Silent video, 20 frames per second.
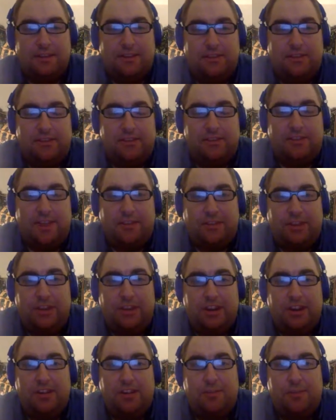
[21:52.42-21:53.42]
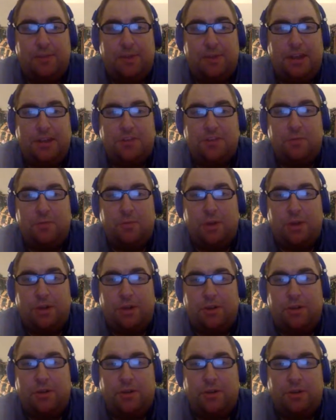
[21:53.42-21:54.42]
7 innings pitched,
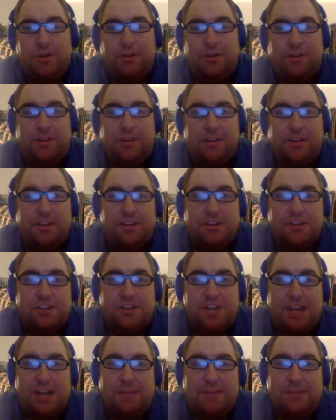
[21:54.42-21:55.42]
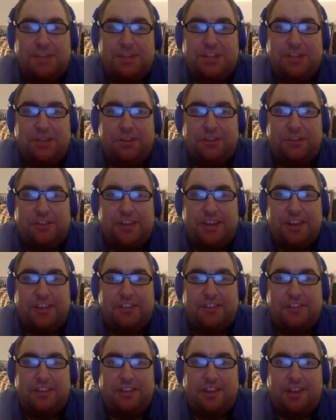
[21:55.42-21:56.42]
1 earned. James Shields
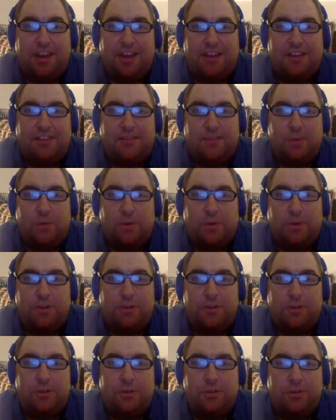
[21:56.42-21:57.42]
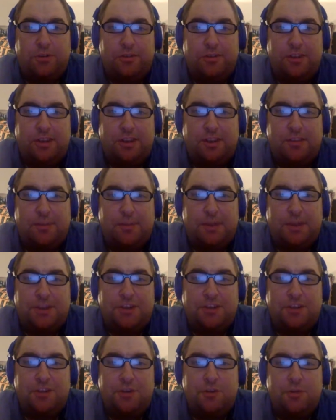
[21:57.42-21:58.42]
takes the loss, 4 2/3 innings
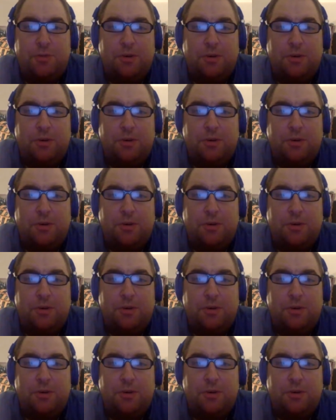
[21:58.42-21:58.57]
pitched, 2